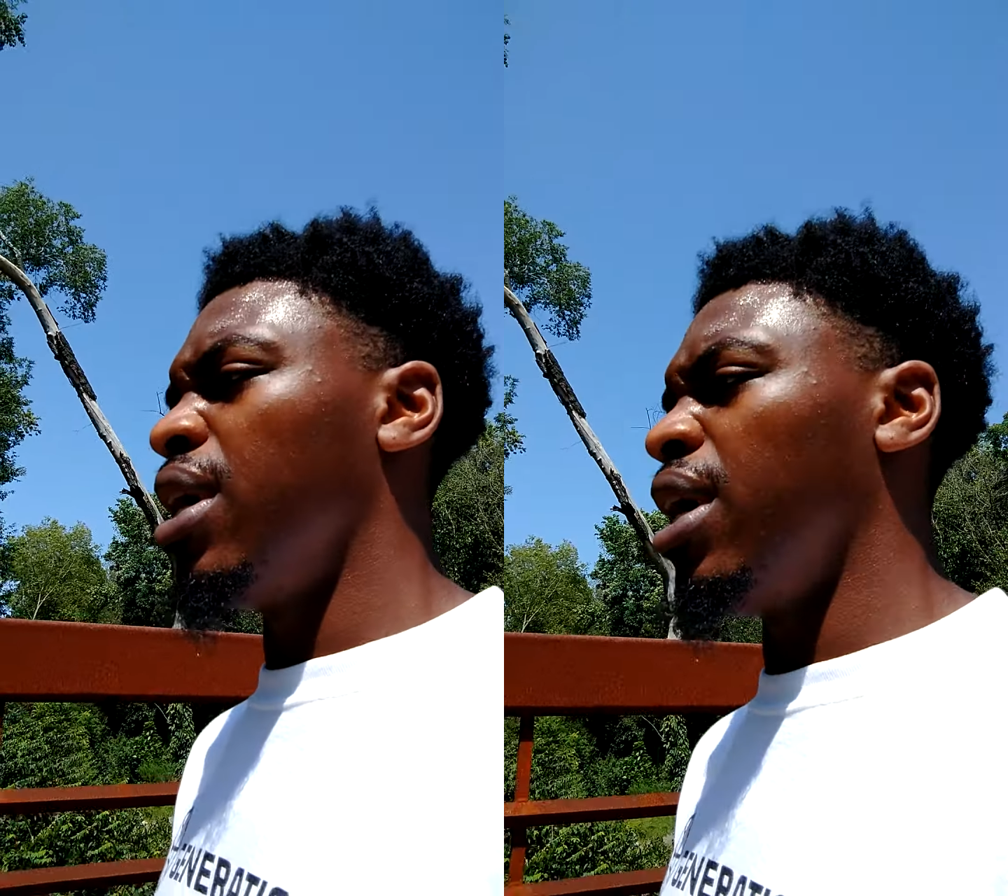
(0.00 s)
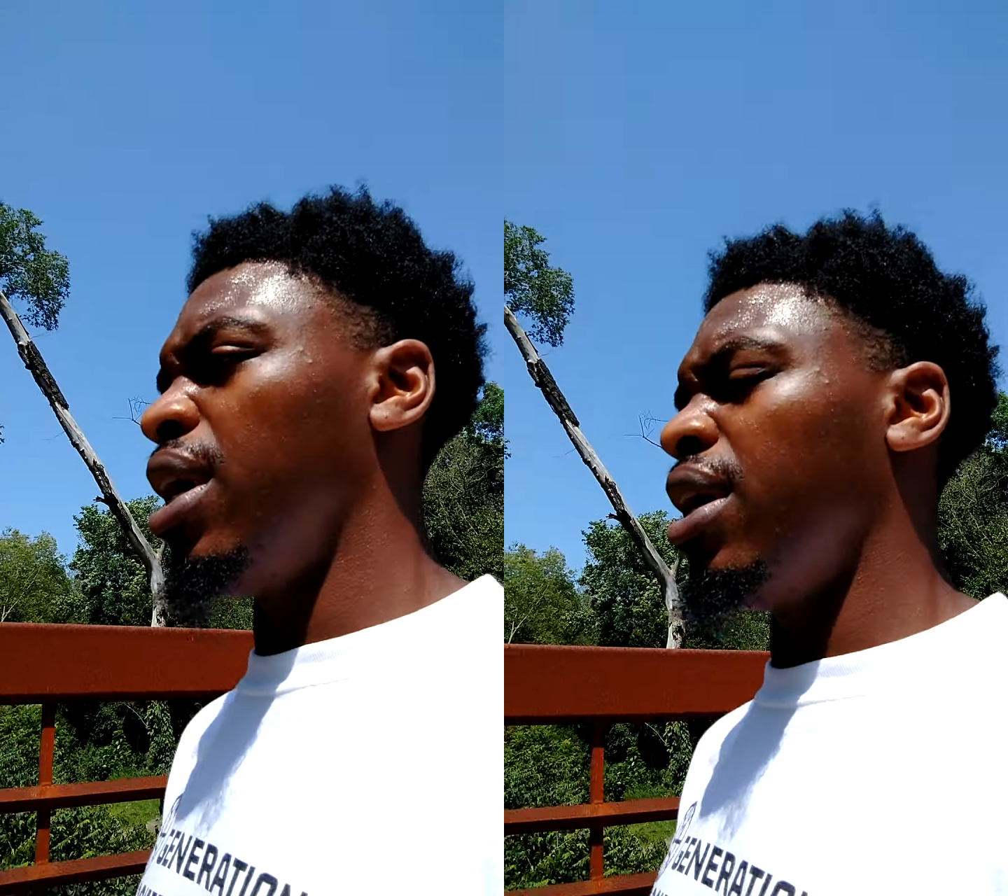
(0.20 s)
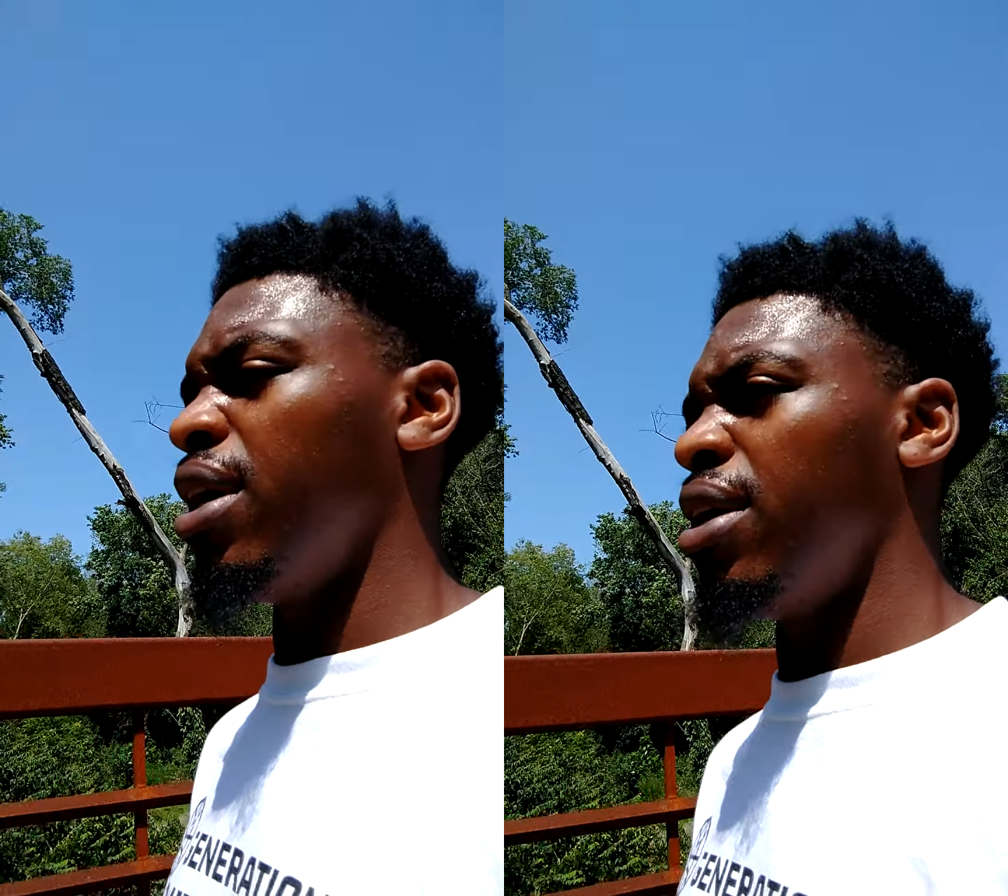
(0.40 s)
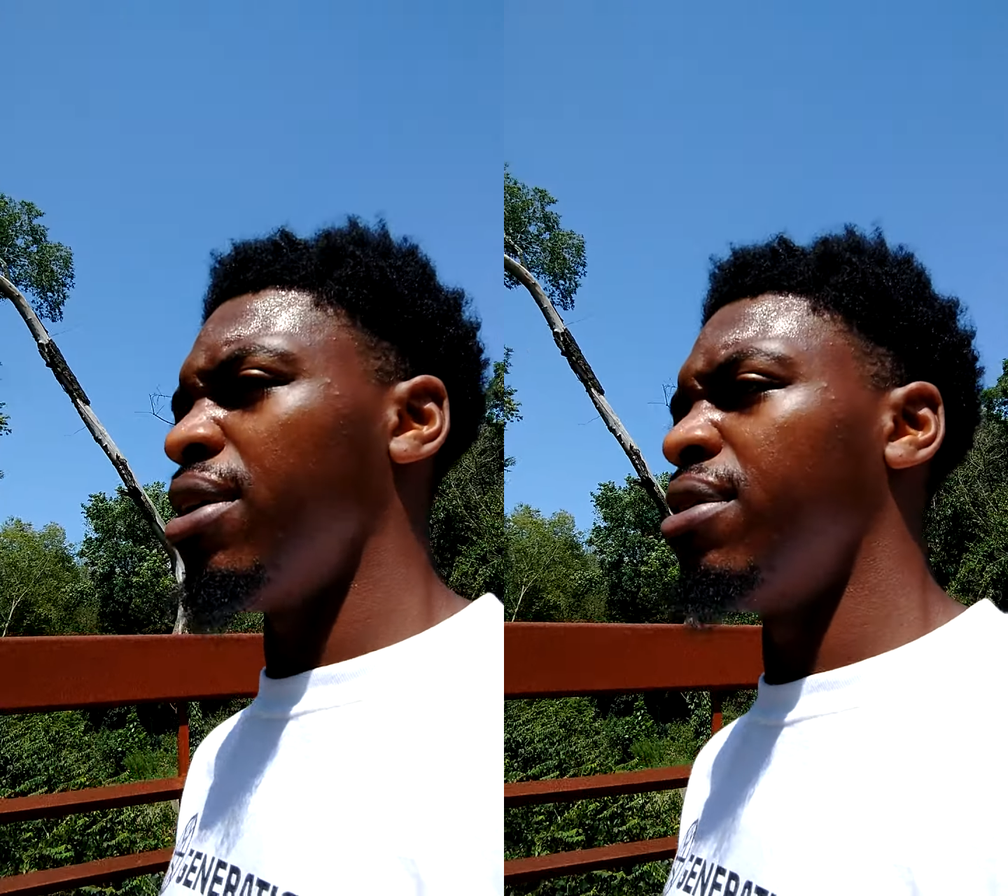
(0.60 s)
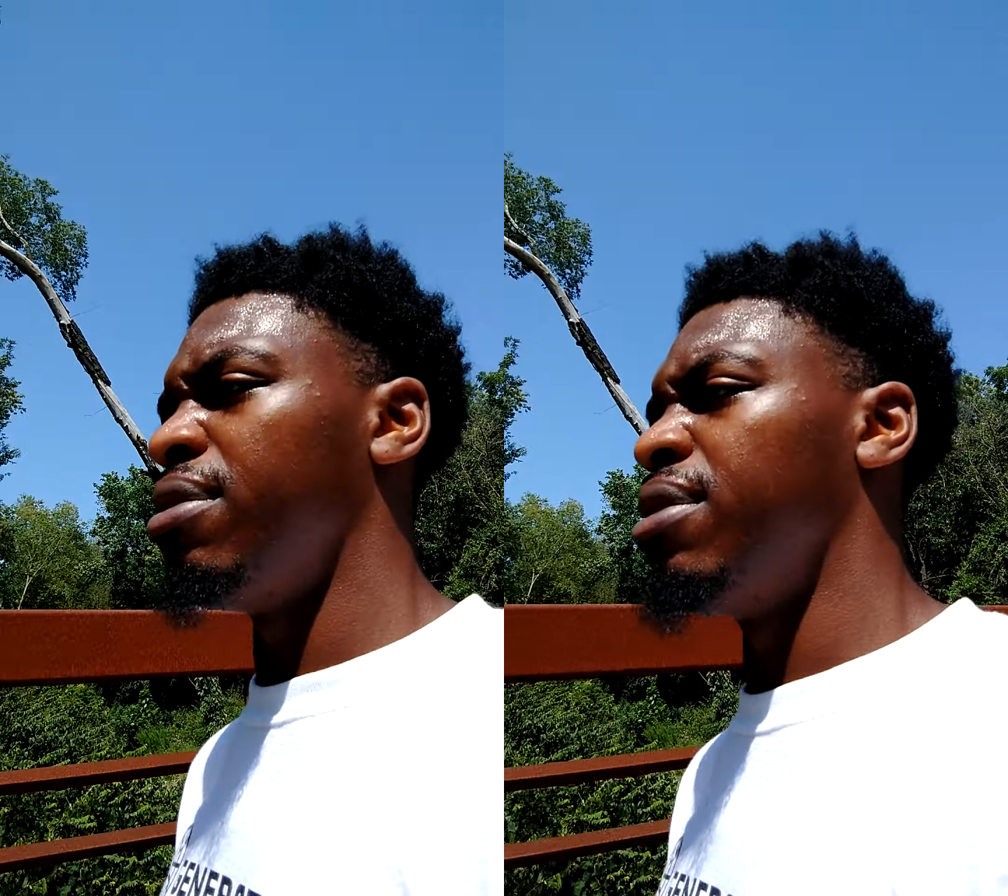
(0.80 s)

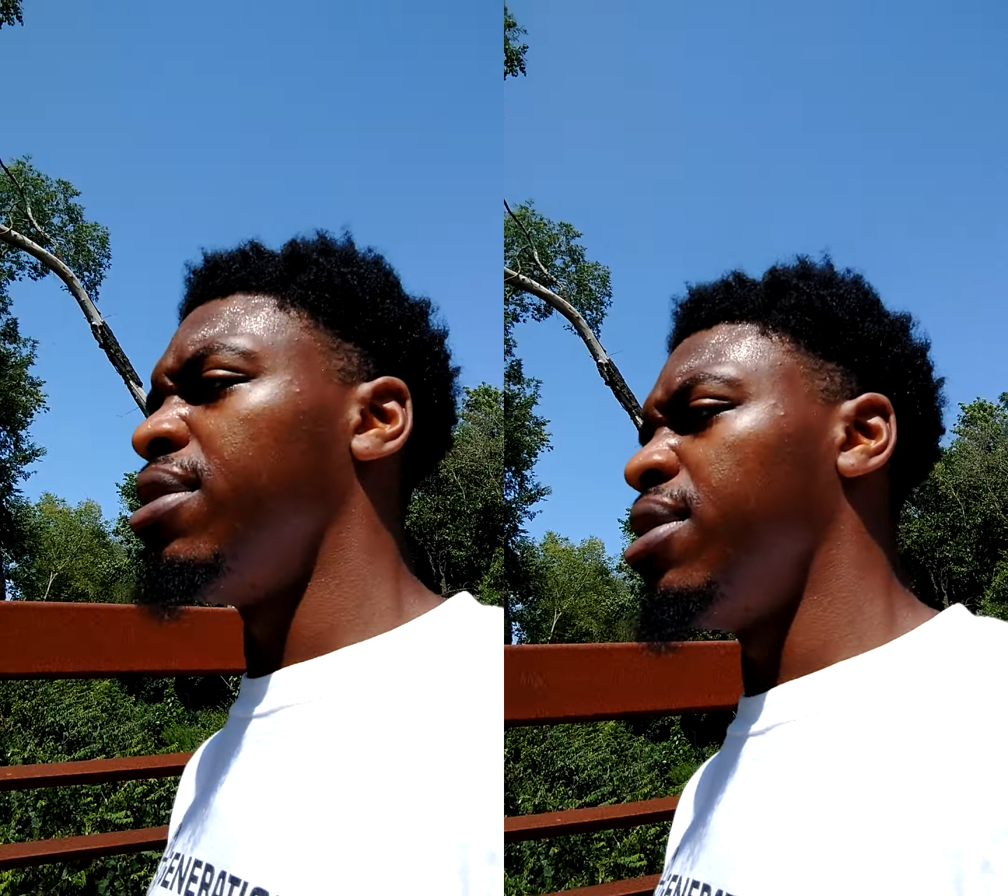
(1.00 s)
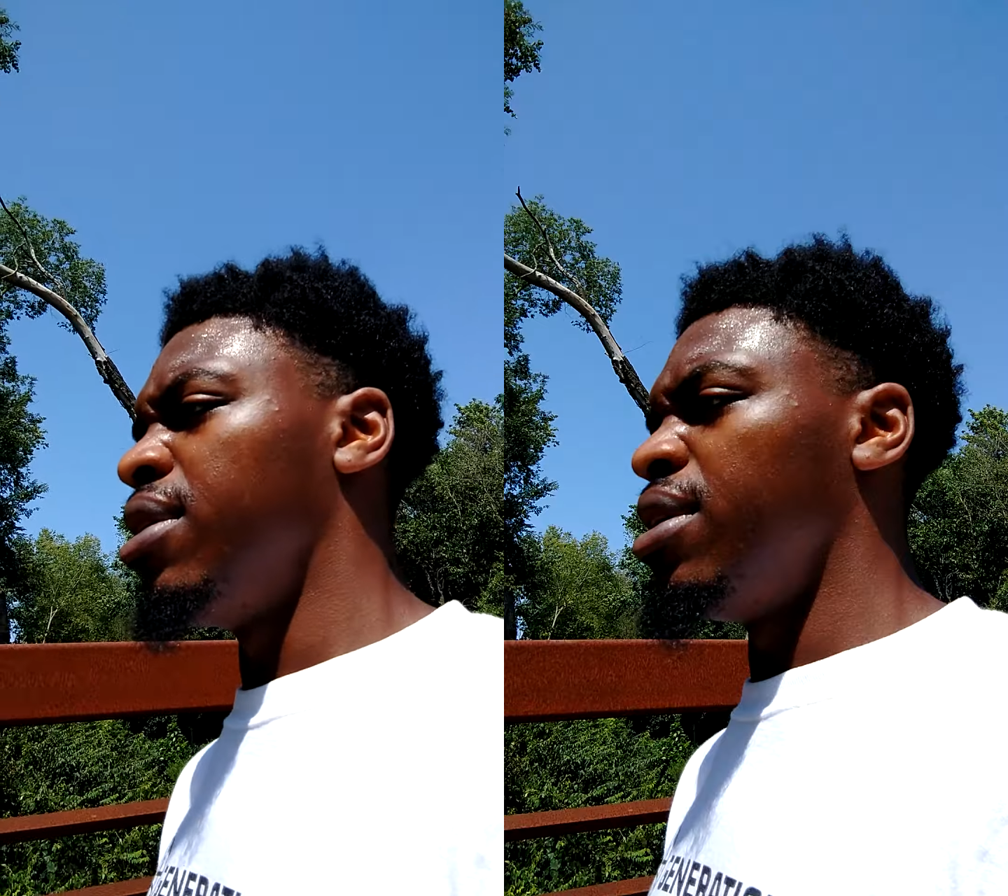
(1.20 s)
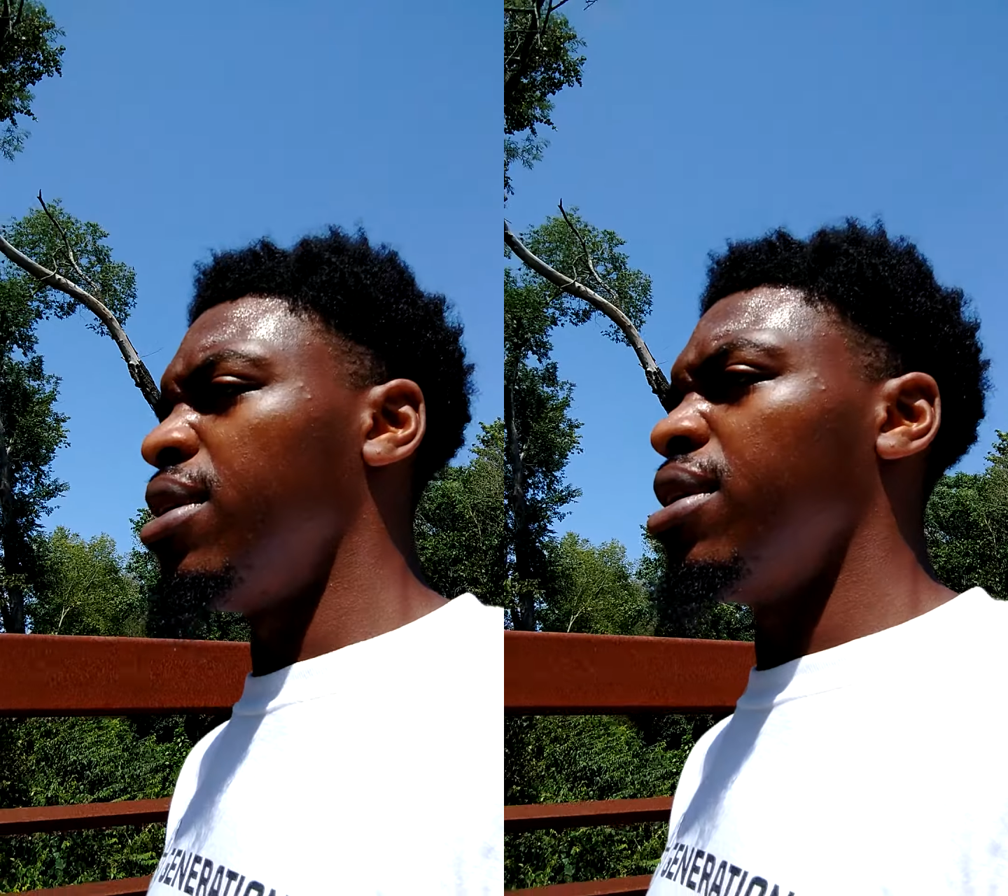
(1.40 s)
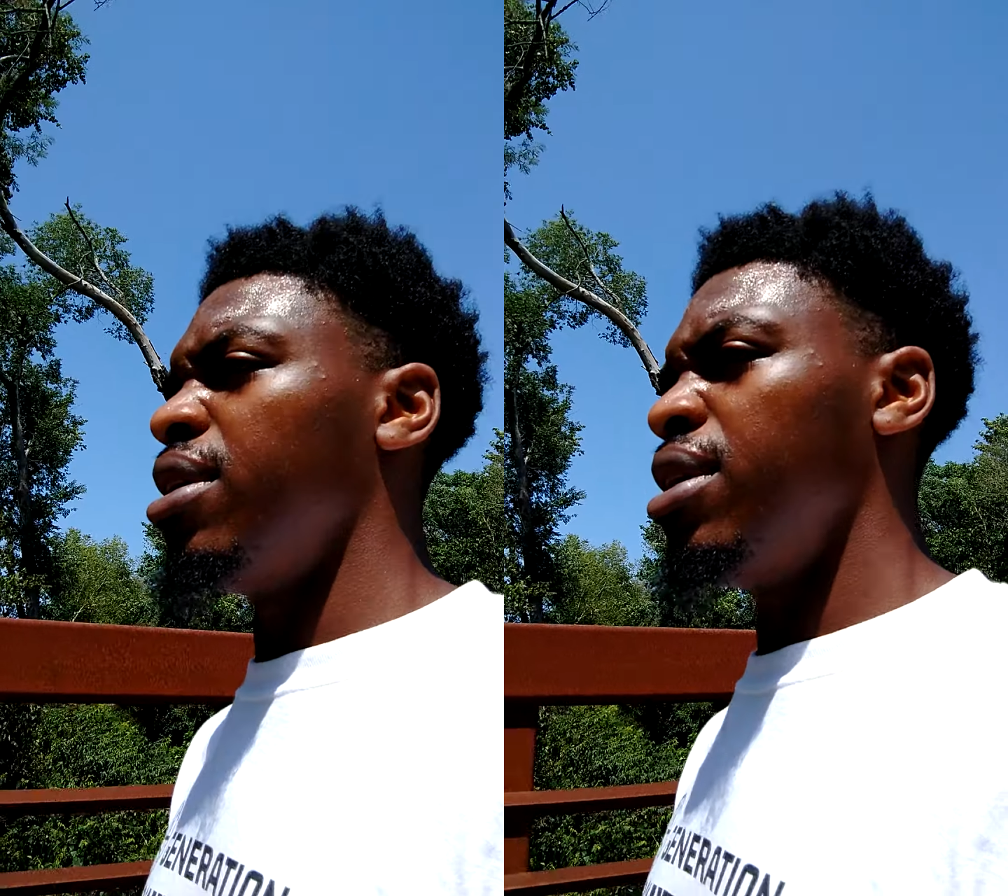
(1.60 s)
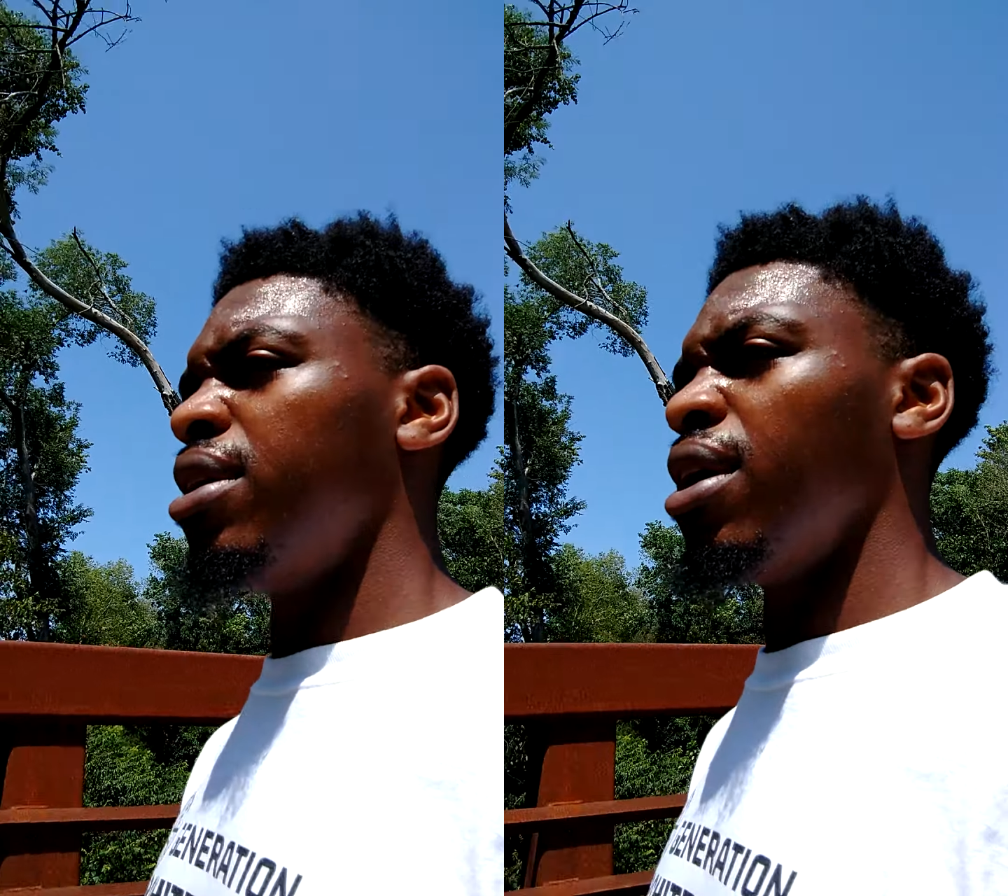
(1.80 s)
and
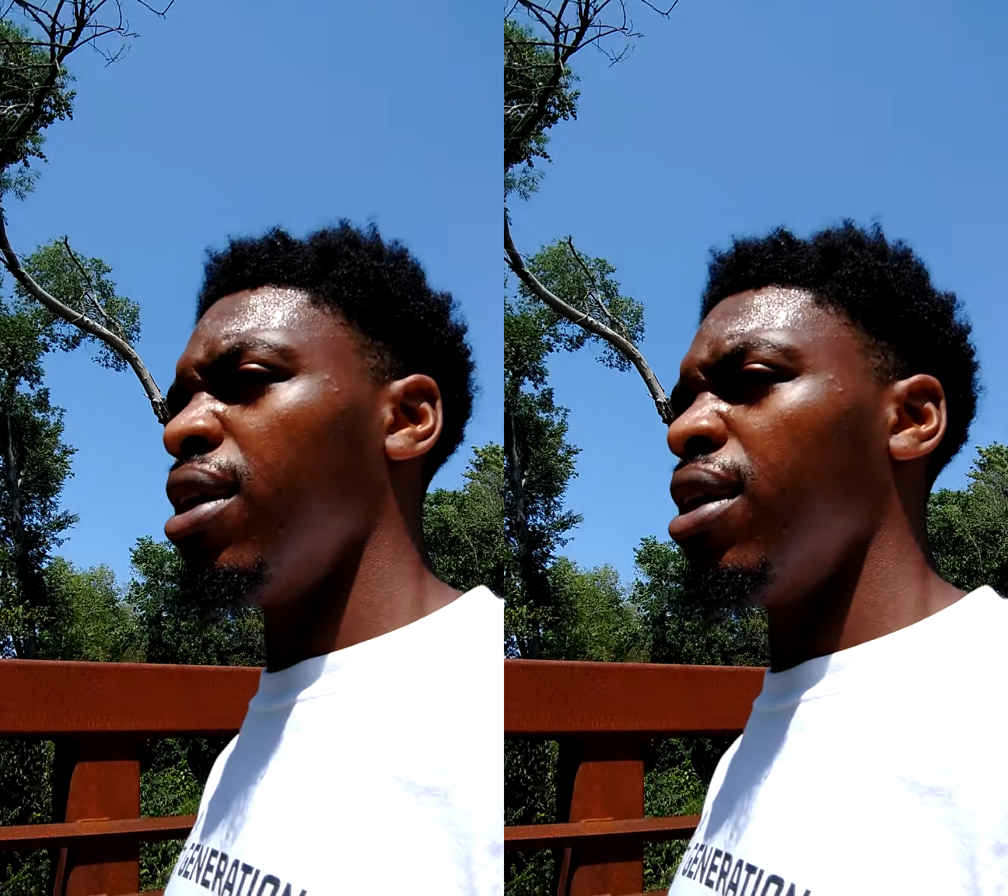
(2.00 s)
he,